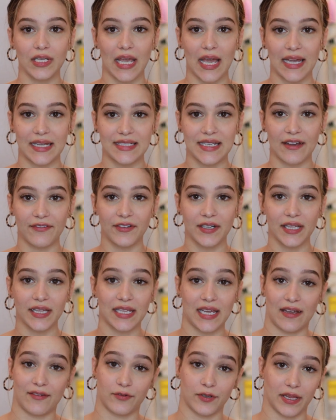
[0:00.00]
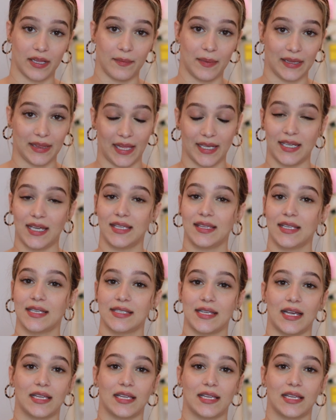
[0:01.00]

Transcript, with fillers: I definitely have really been liking this.